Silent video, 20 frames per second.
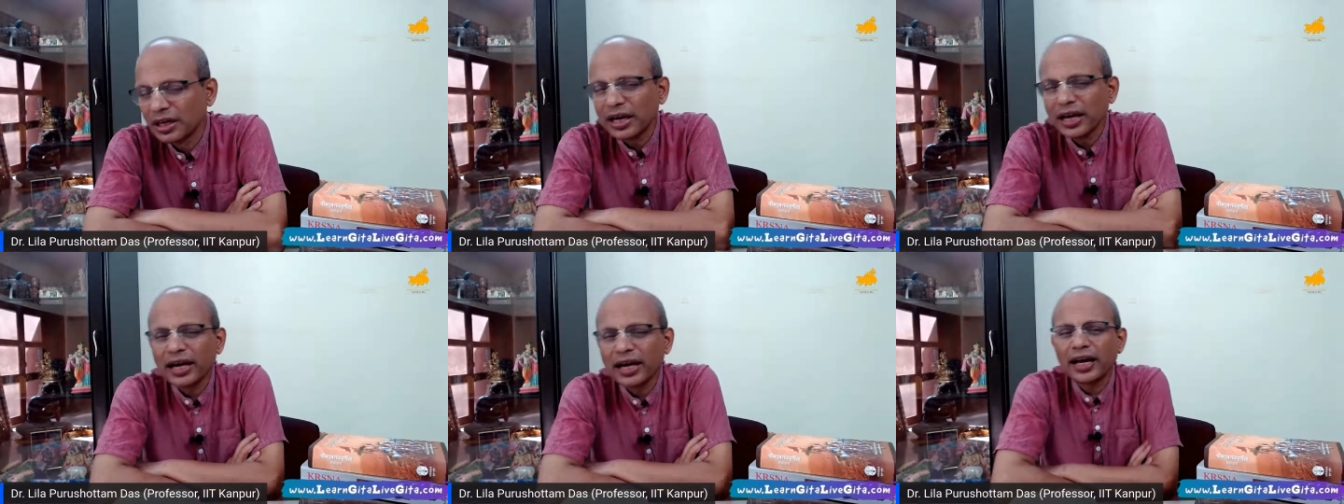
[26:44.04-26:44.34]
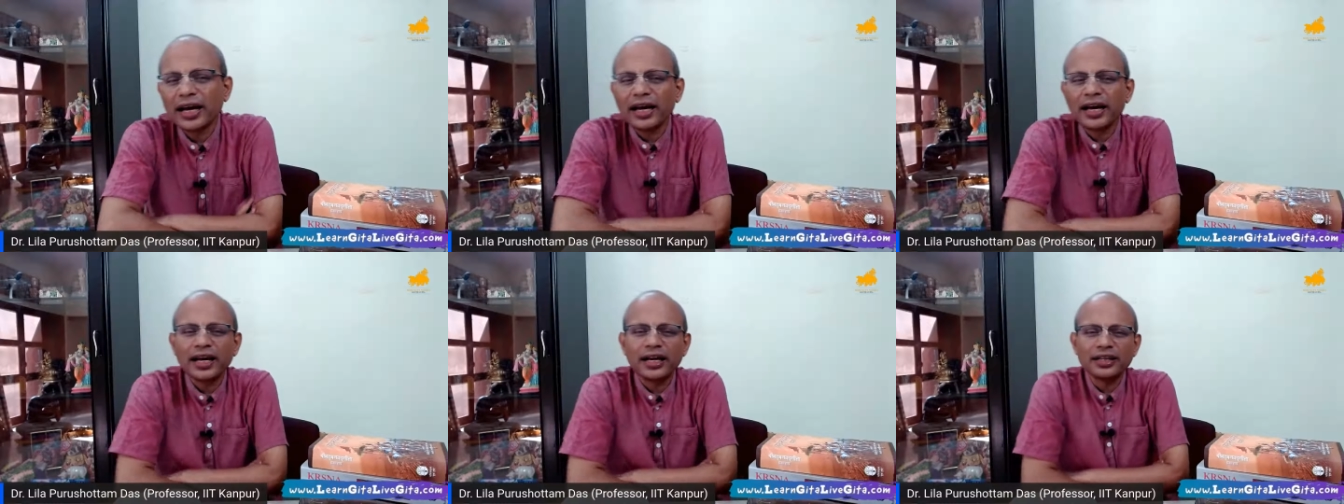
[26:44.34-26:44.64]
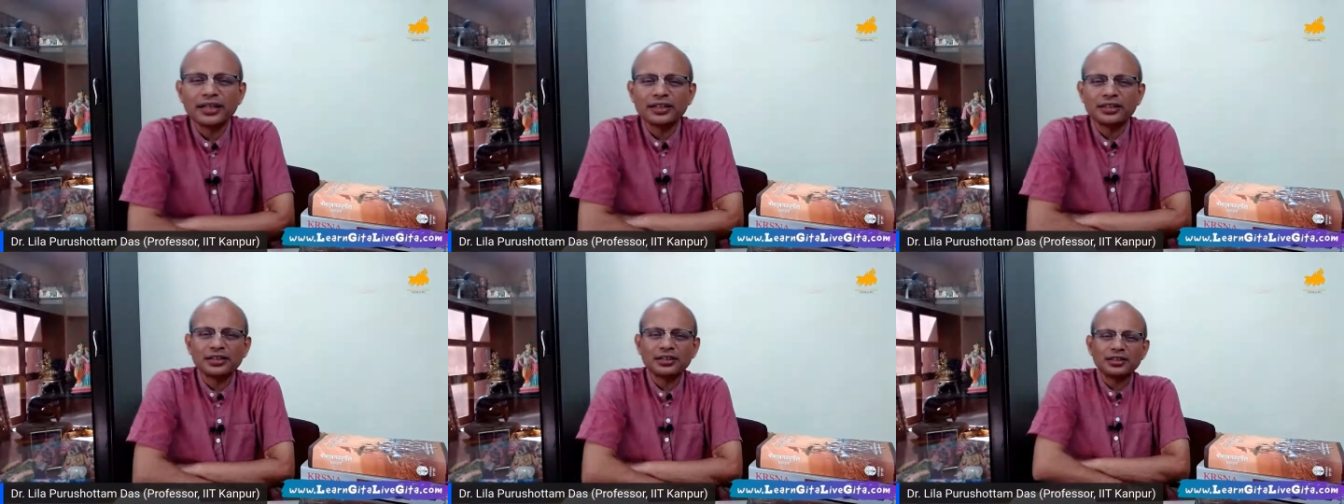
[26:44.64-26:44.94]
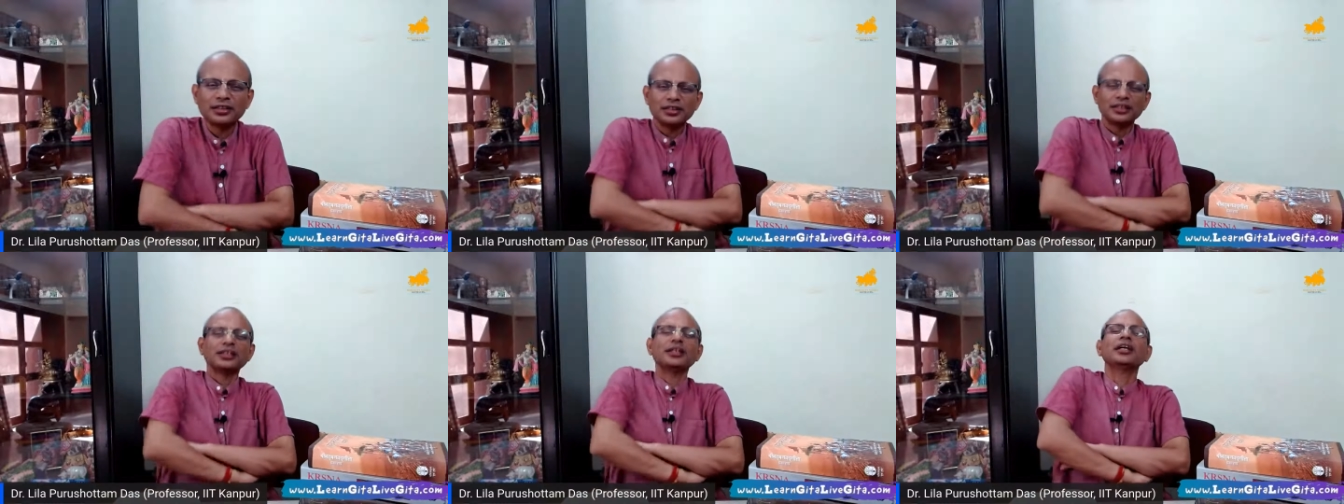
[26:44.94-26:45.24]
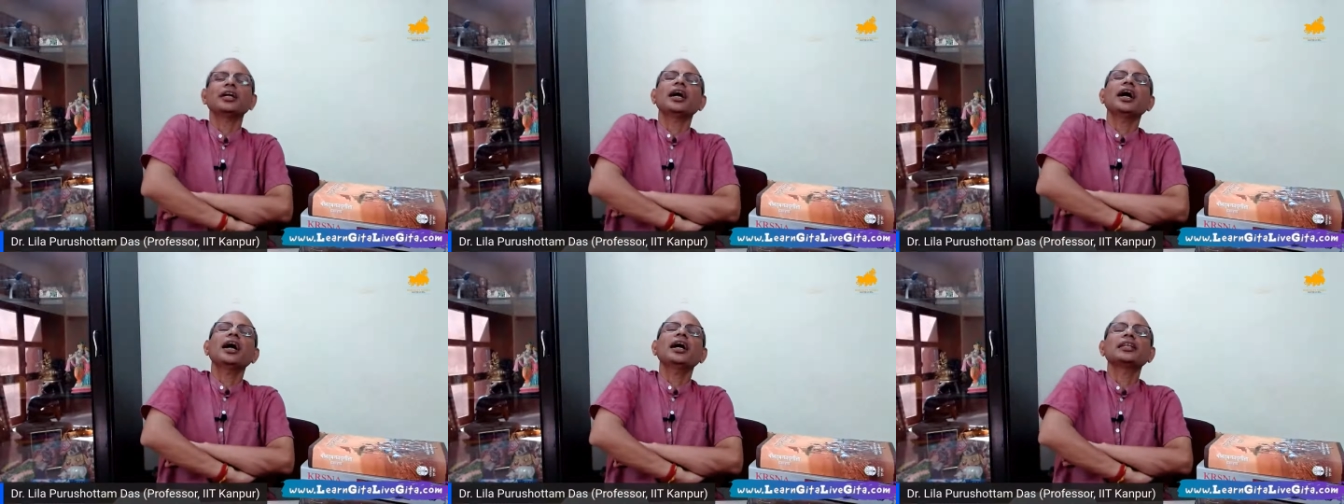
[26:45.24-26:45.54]
And
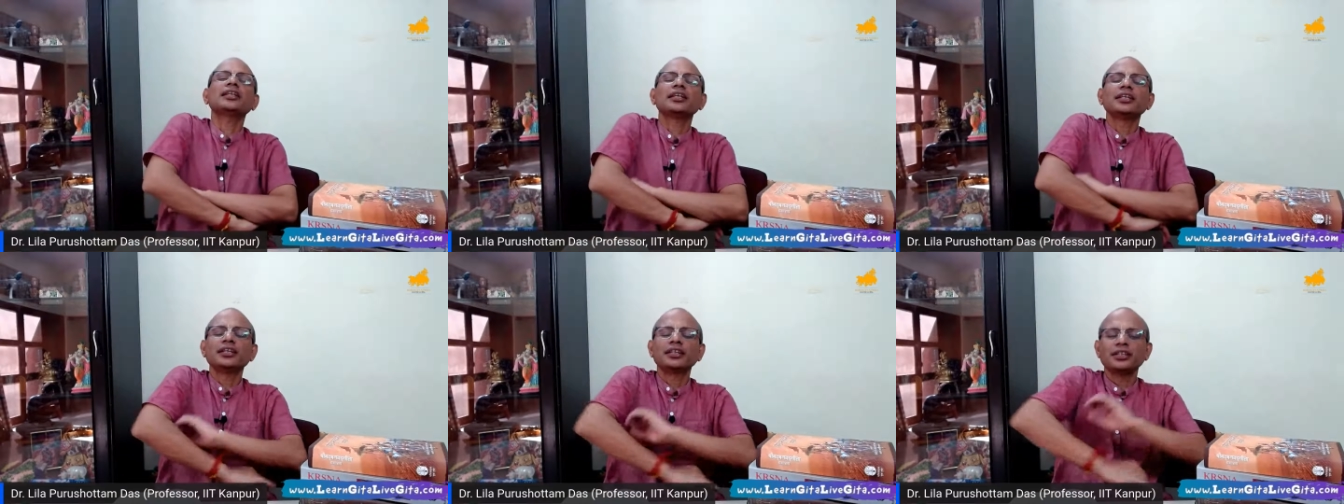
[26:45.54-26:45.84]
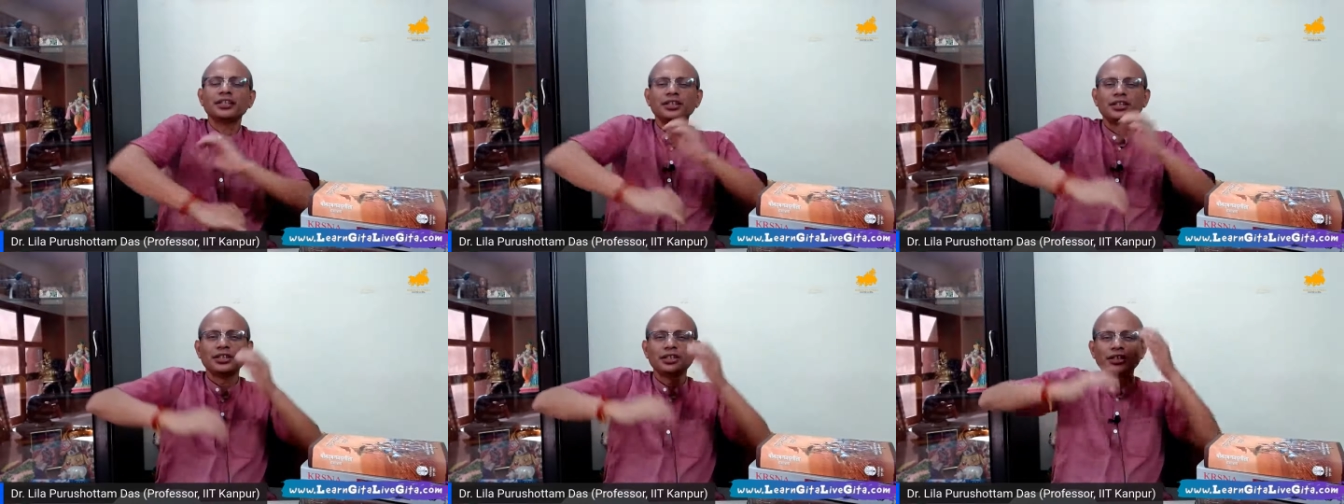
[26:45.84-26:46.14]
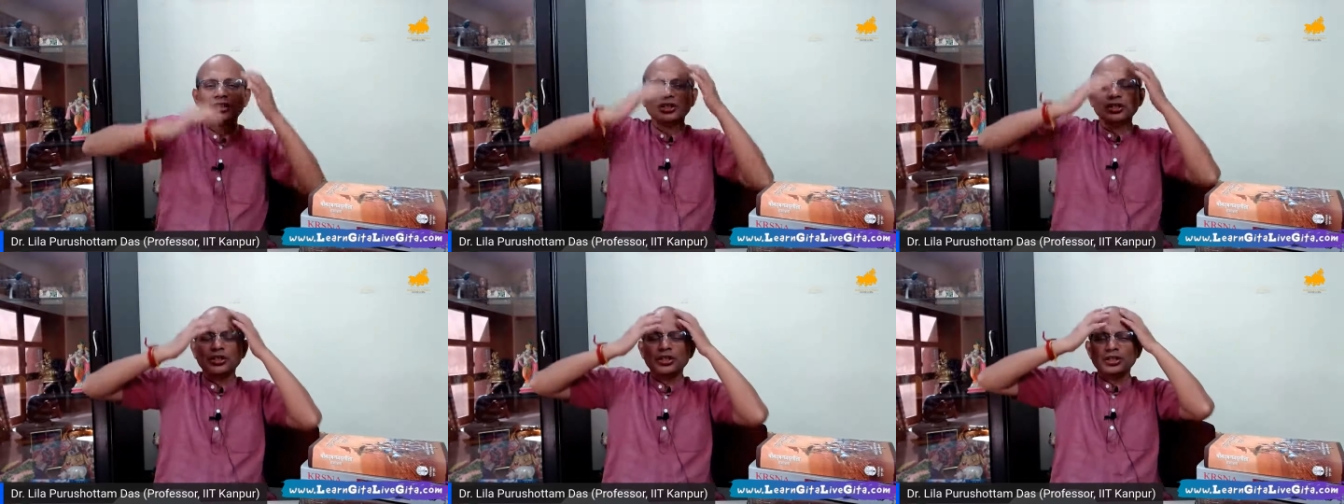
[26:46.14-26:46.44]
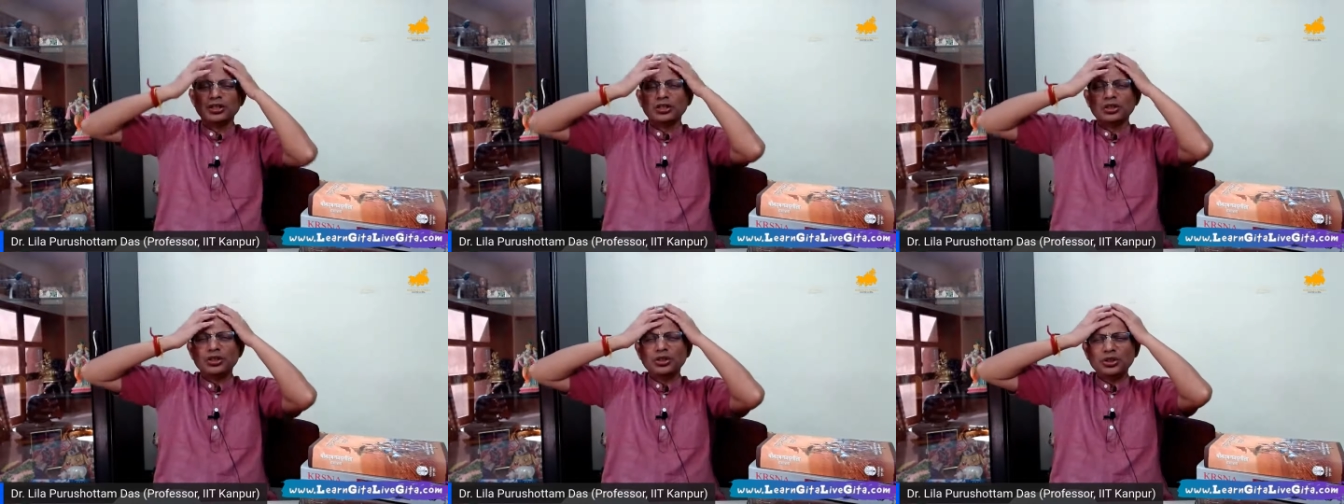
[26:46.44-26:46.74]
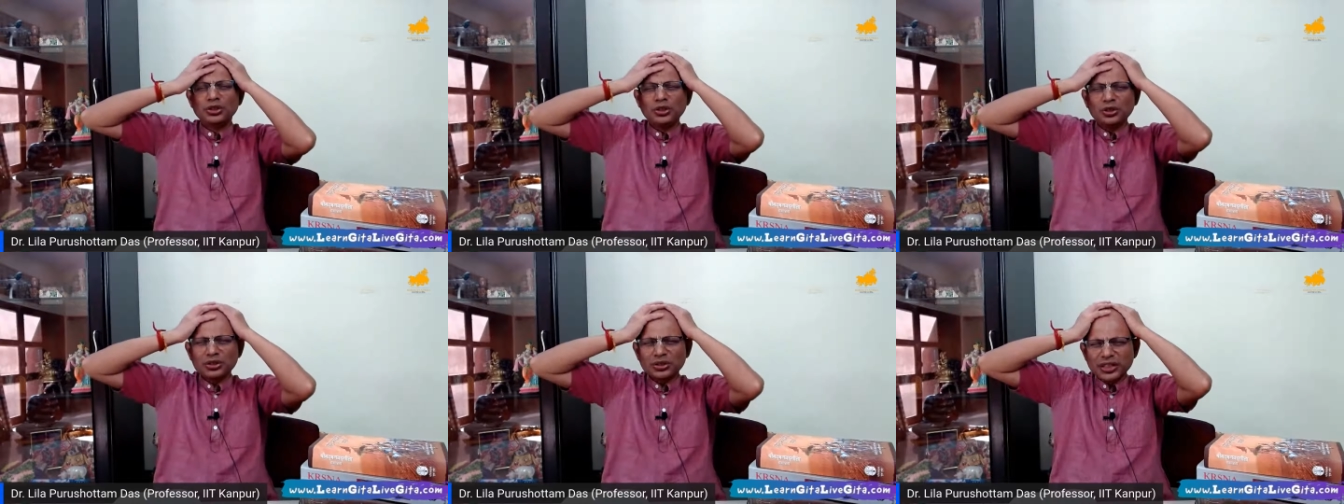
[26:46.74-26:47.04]
Yati
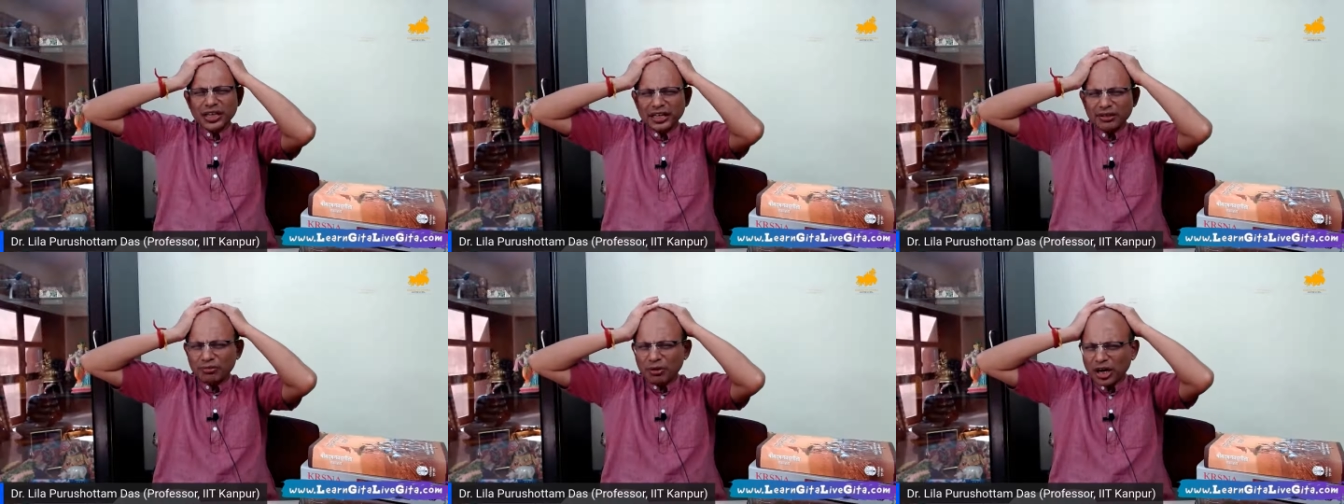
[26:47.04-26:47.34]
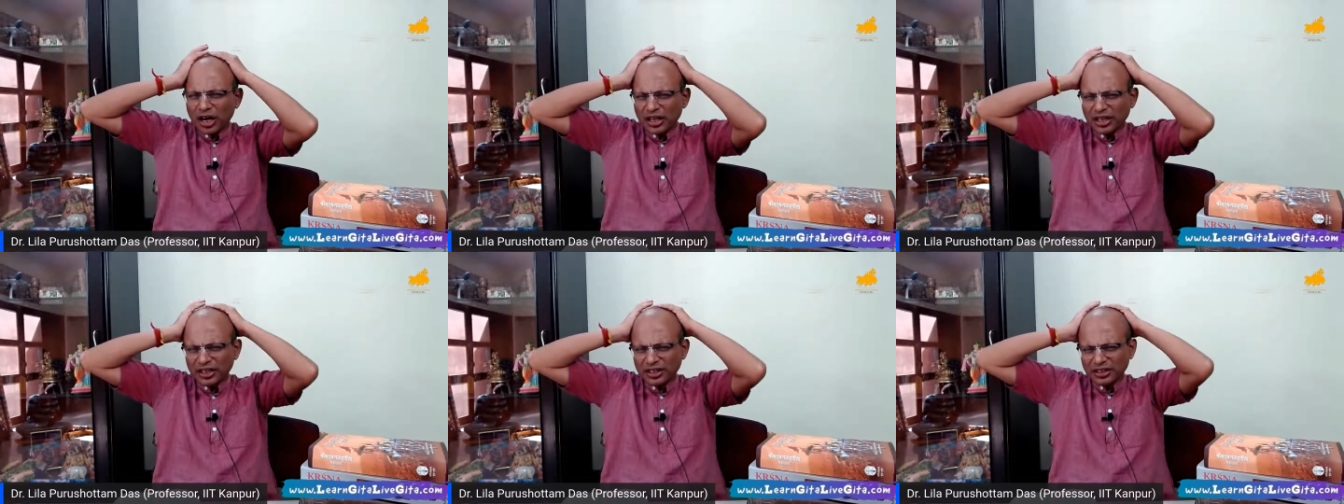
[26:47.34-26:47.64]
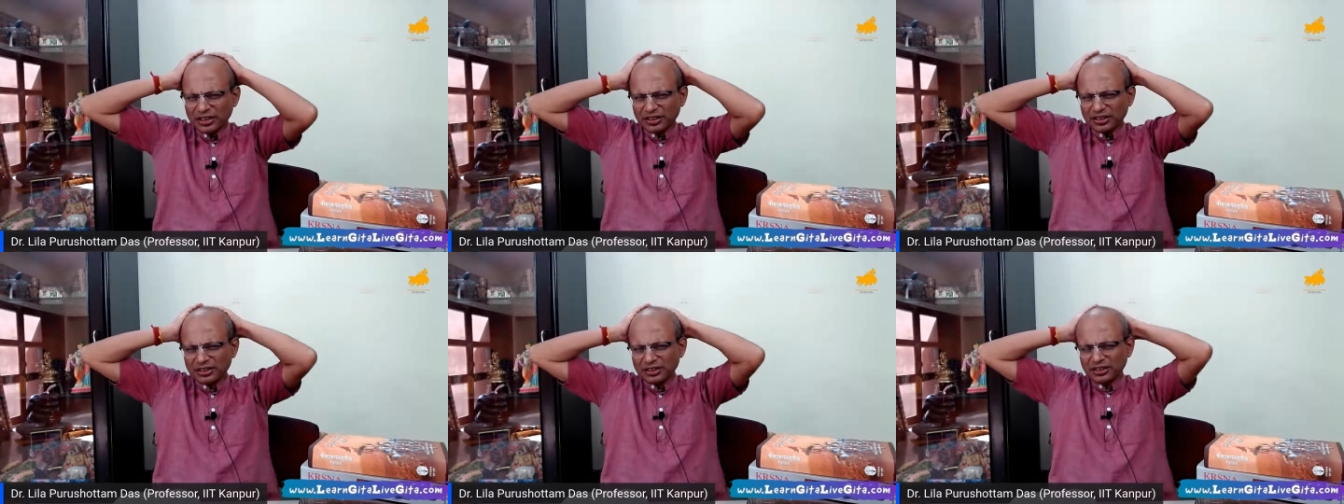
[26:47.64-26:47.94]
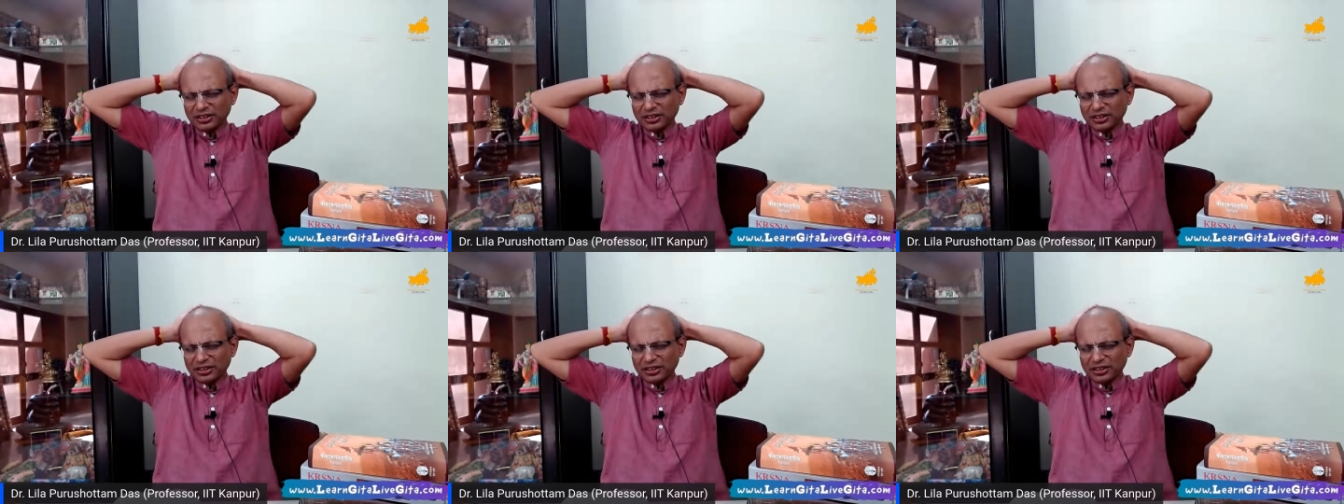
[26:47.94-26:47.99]
took that body,